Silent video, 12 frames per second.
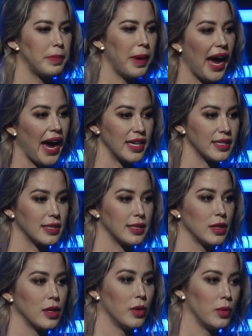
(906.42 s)
the
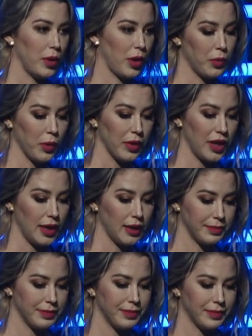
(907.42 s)
past with worry.
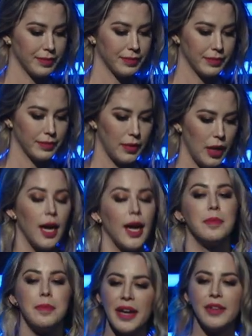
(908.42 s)

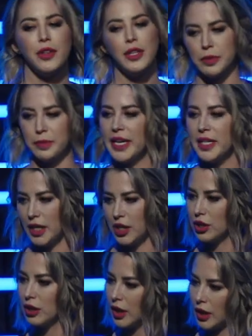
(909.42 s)
And mindfulness
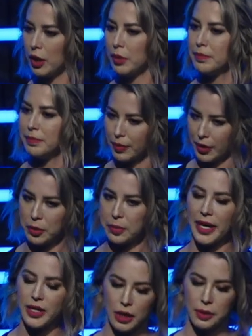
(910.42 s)
meditation can help bring you
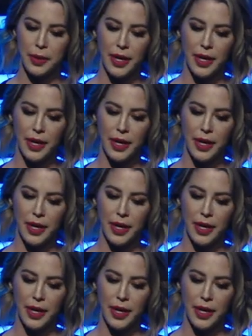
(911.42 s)
back to the